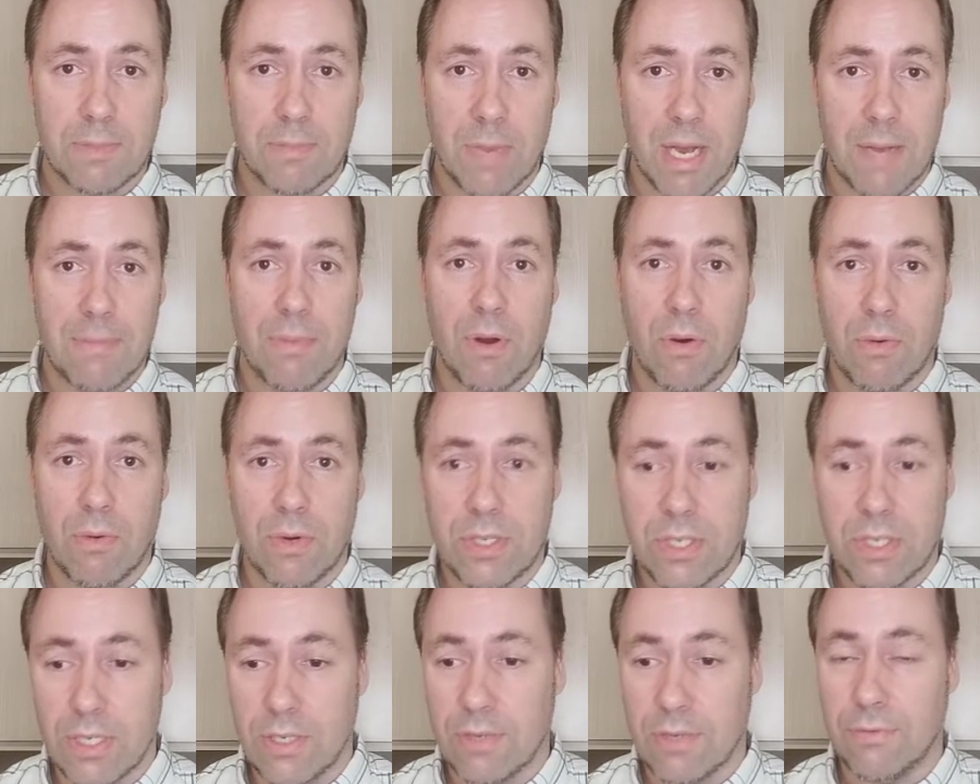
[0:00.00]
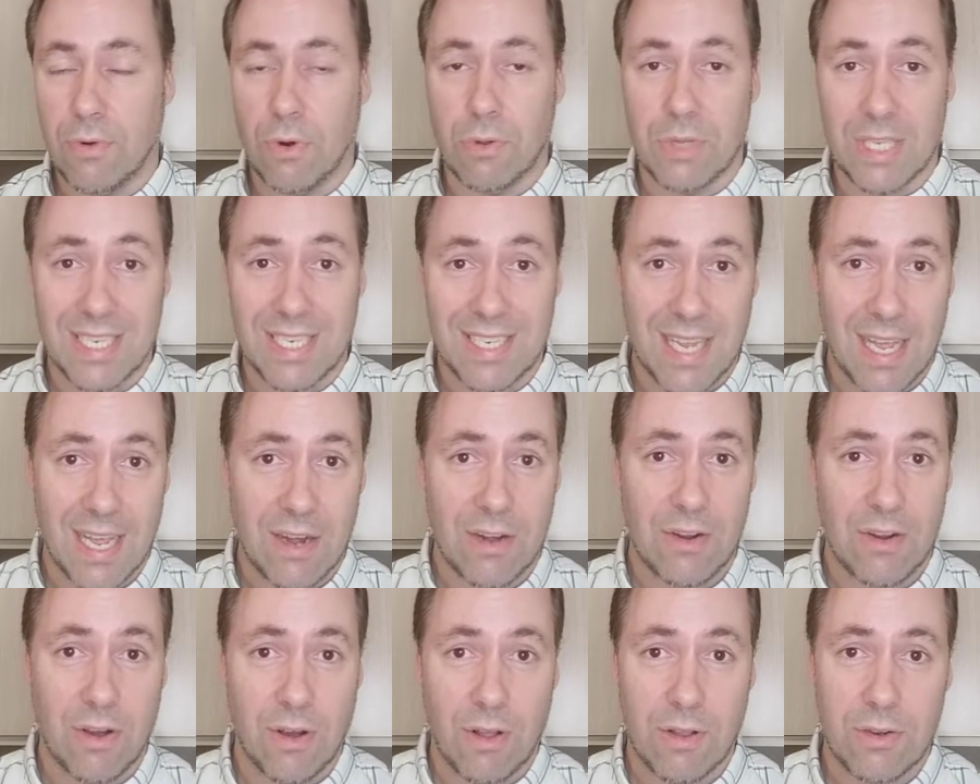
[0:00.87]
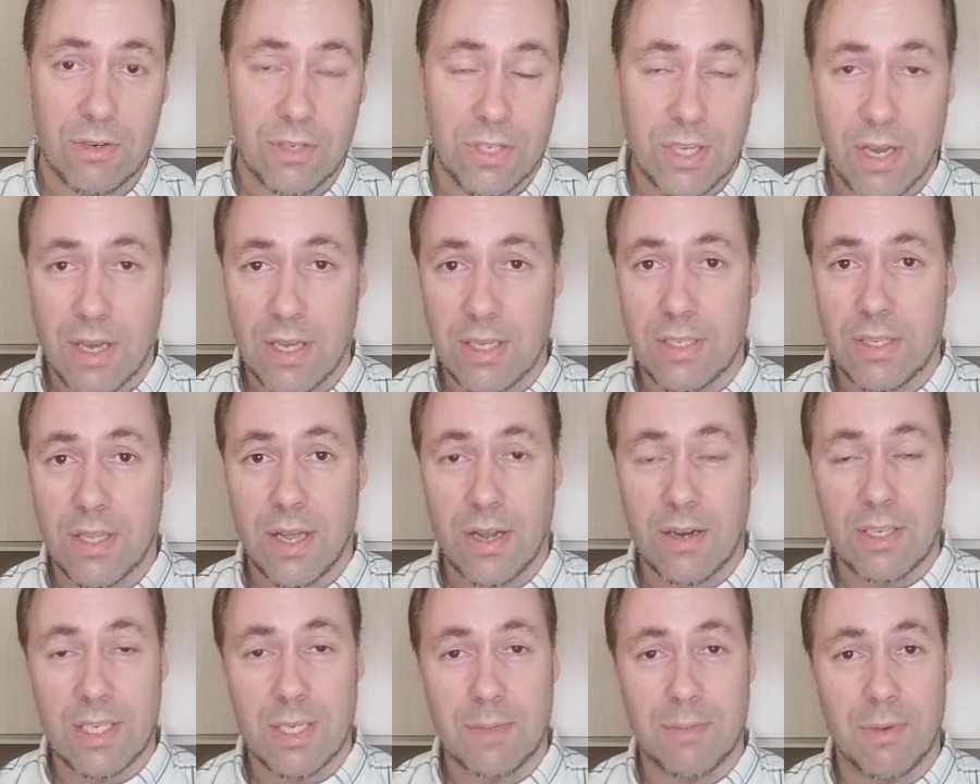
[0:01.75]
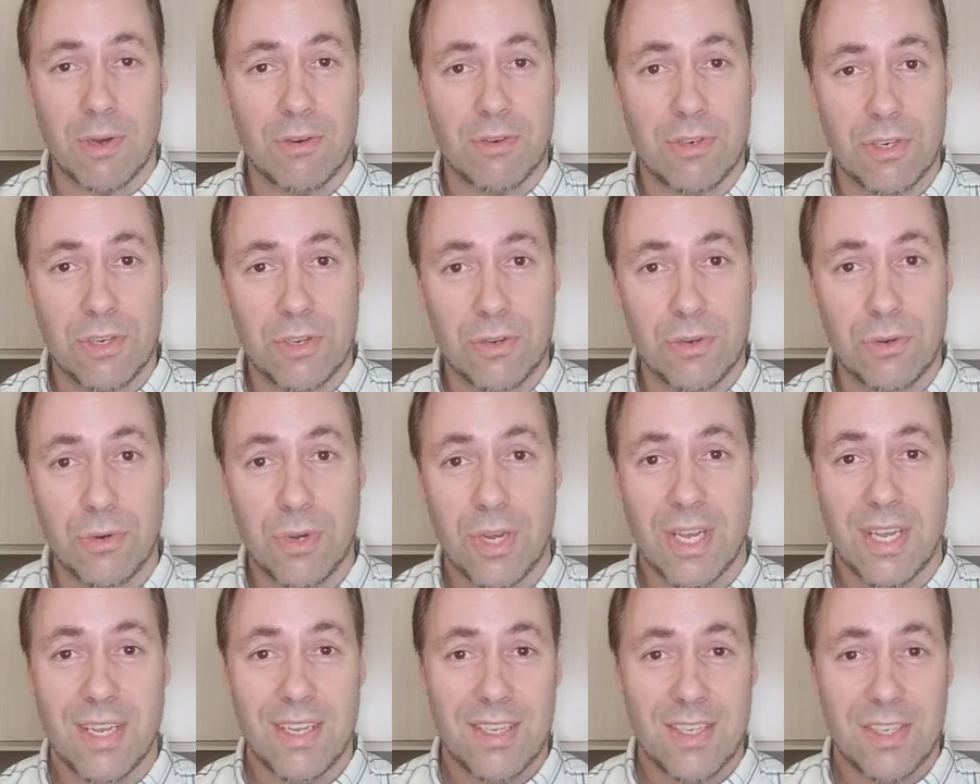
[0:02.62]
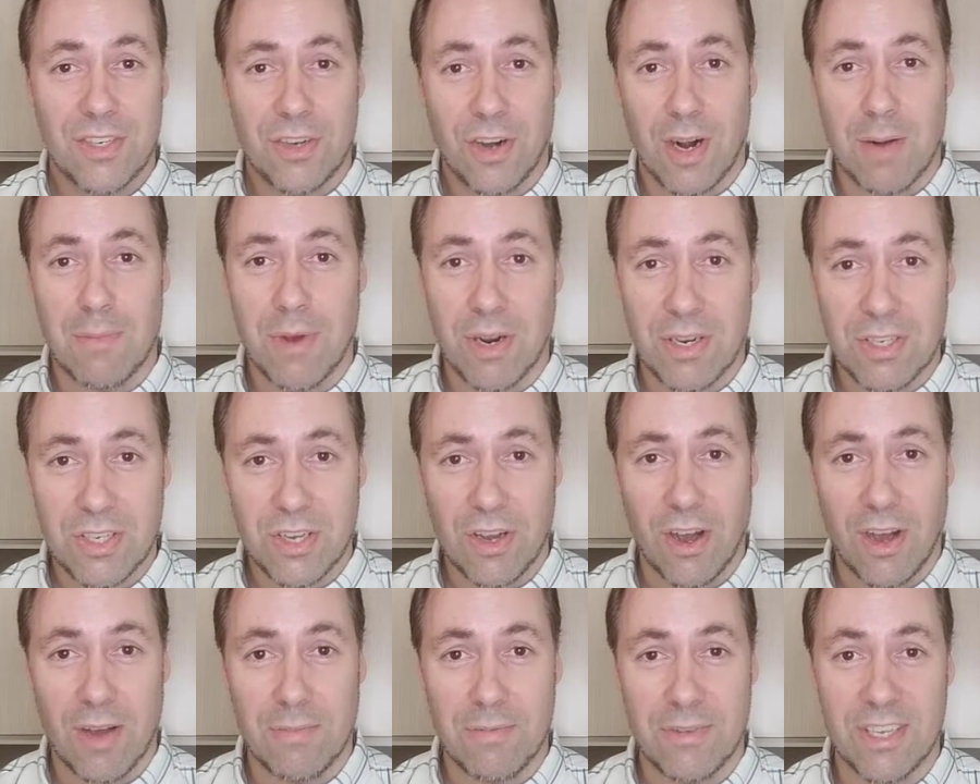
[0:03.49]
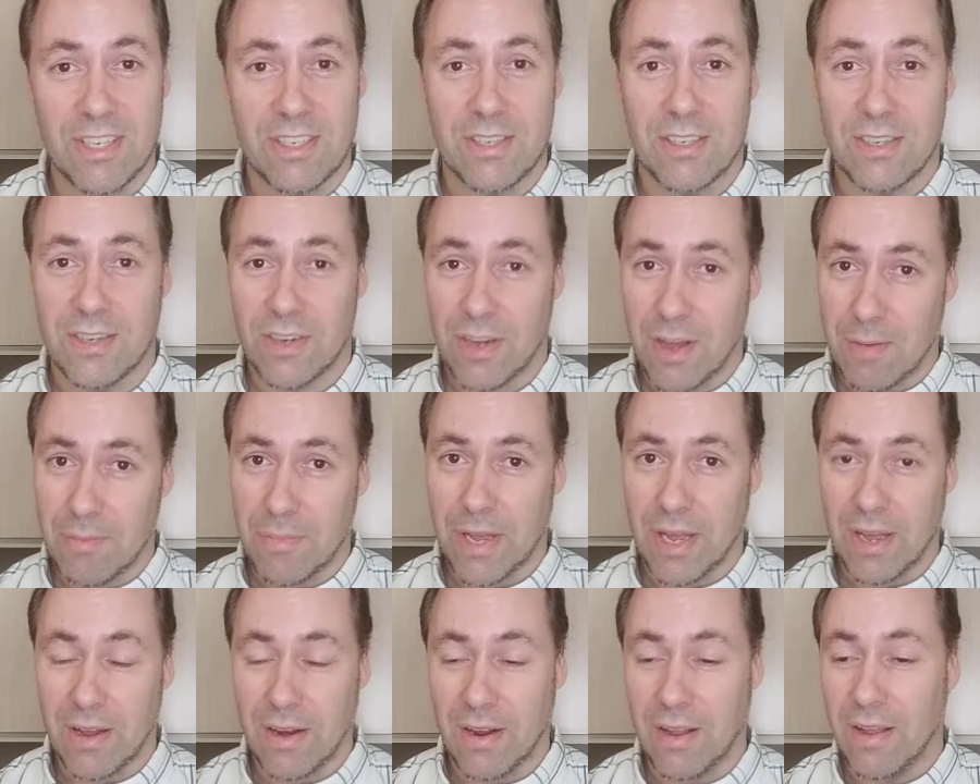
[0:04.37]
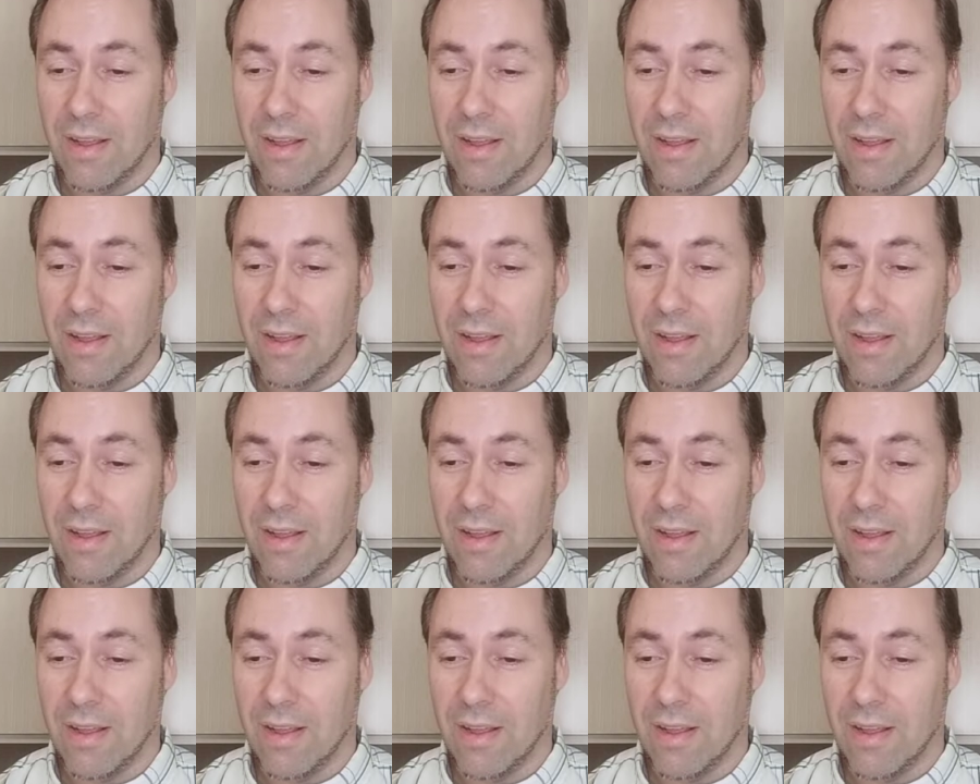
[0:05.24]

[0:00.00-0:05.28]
bonuses for only $10, guys, that is about 2 Starbucks coffees, not bad.